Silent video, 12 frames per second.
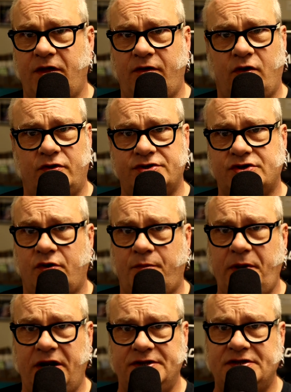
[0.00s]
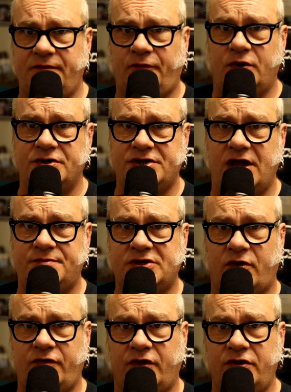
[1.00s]
the old school Pennington forceps,
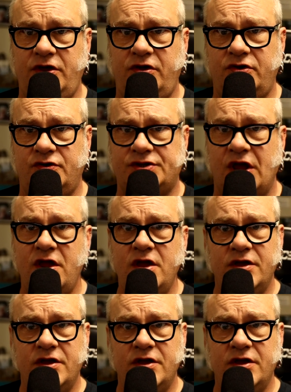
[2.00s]
or they'll use,